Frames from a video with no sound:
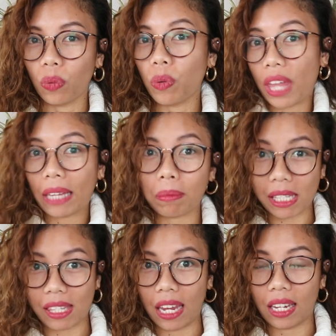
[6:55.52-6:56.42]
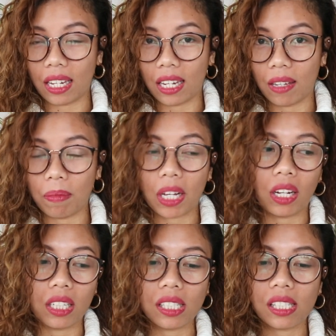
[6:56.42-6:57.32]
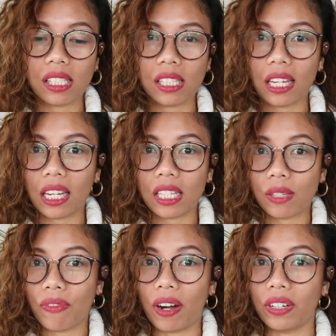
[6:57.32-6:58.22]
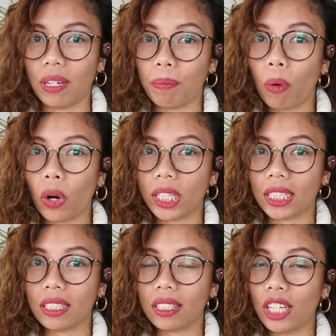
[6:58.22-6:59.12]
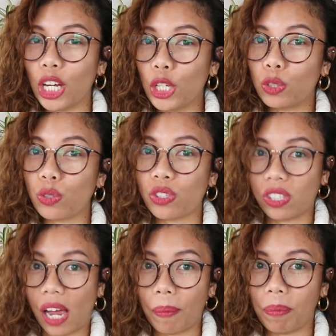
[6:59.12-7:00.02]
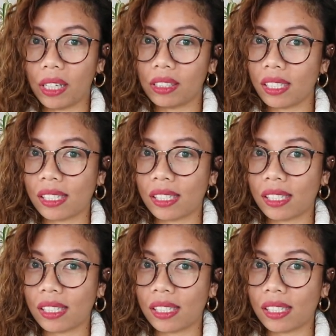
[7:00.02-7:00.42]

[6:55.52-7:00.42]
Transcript: with that mistake because it is very important to stop at the